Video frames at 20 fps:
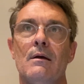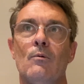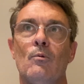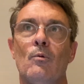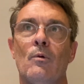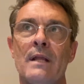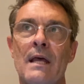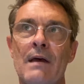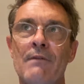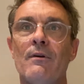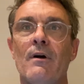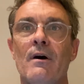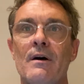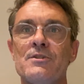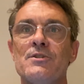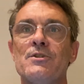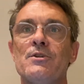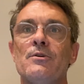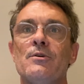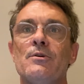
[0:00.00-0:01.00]
Whatever I
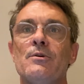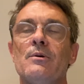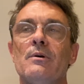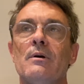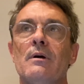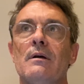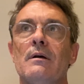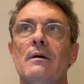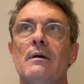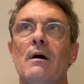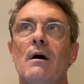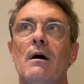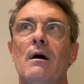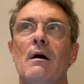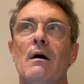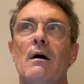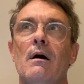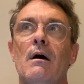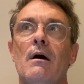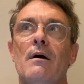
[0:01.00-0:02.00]
do
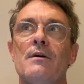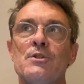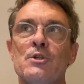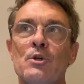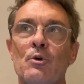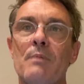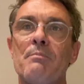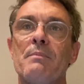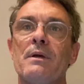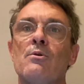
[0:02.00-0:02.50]
it